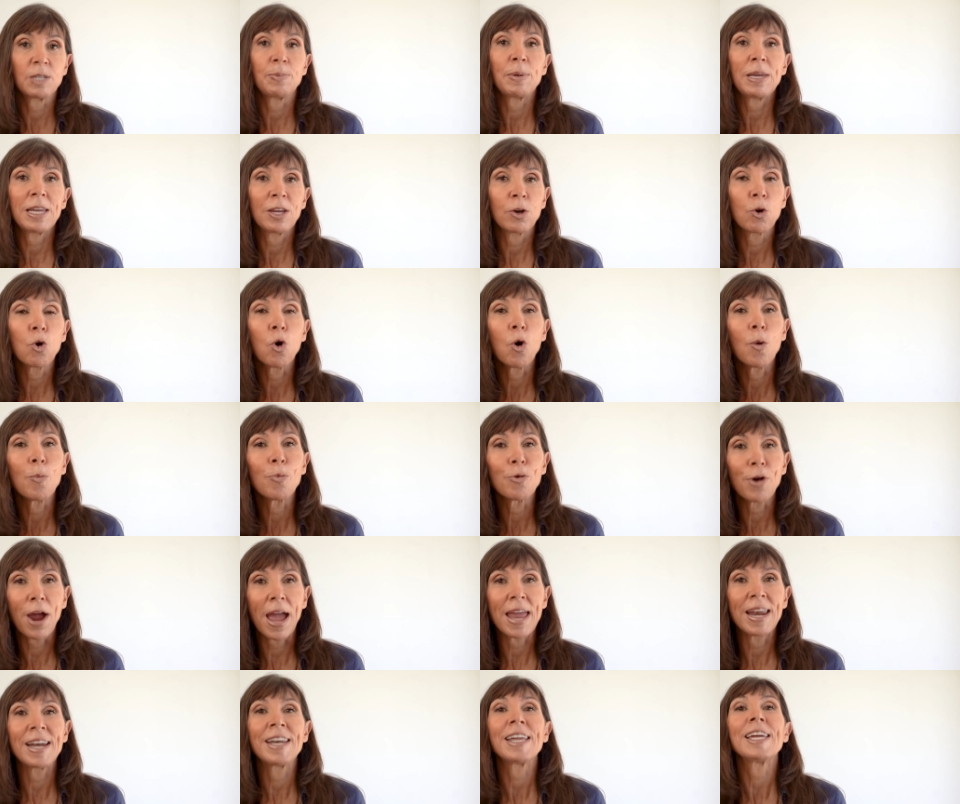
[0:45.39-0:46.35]
to be
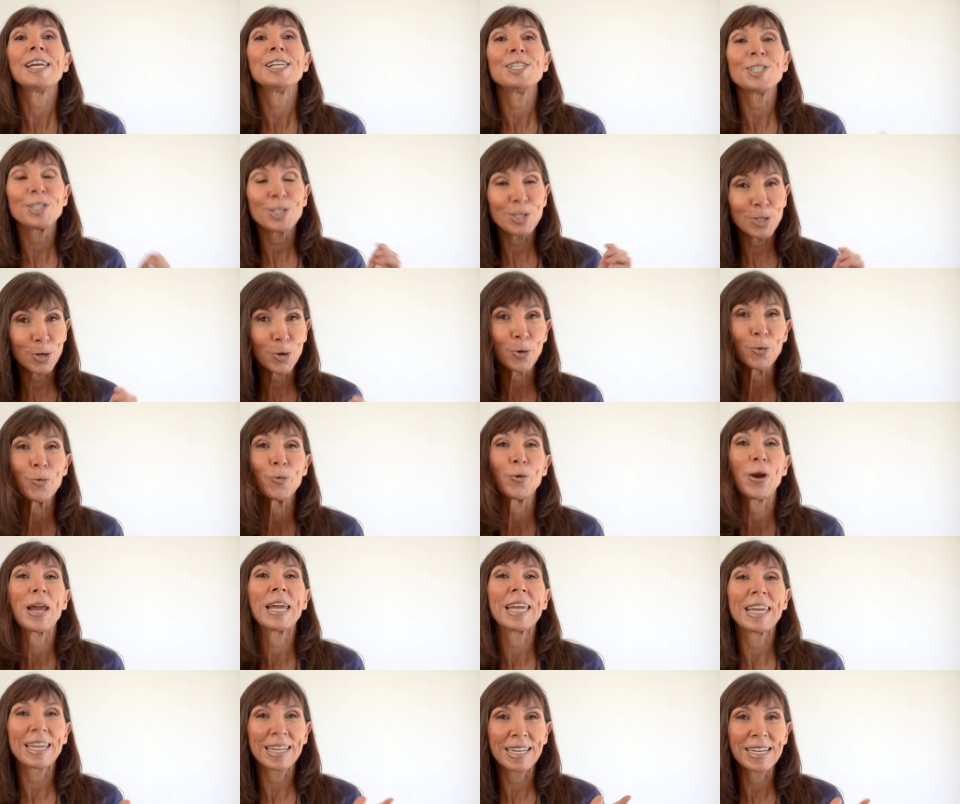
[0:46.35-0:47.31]
incorporated into your
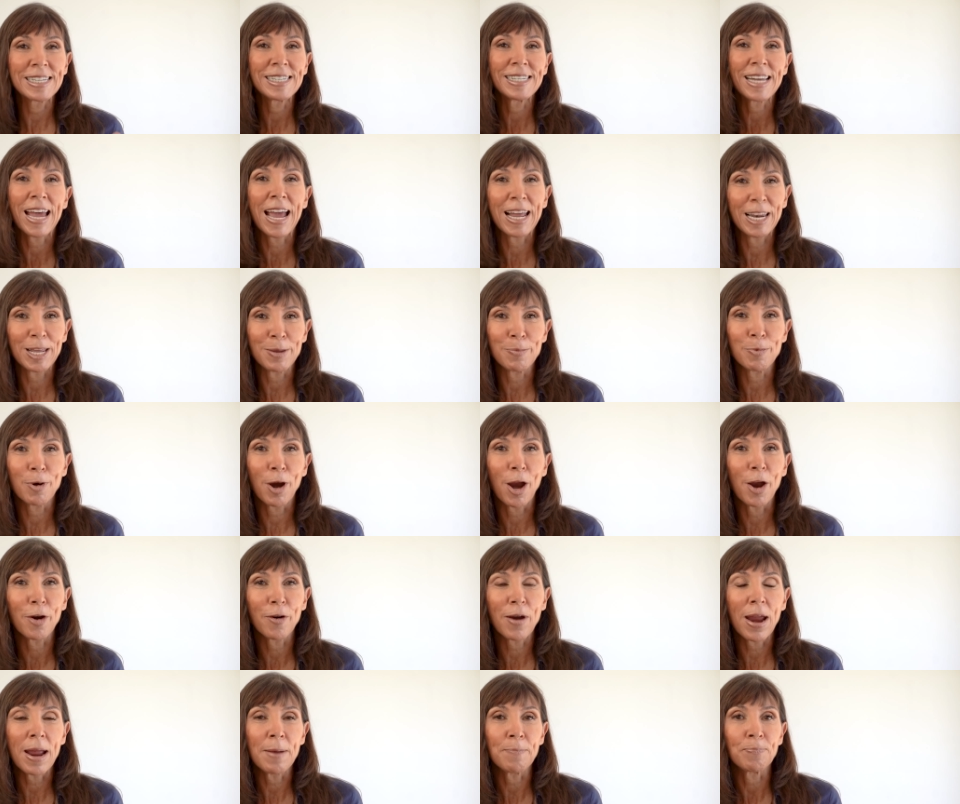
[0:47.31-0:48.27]
regular daily
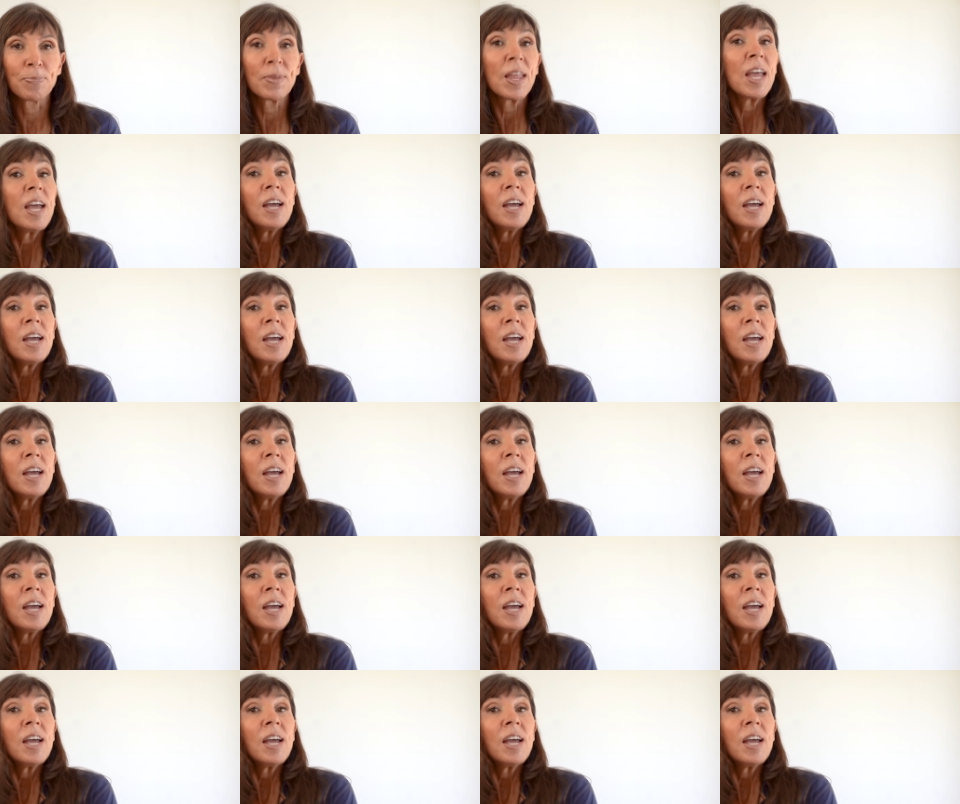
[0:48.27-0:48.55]
program.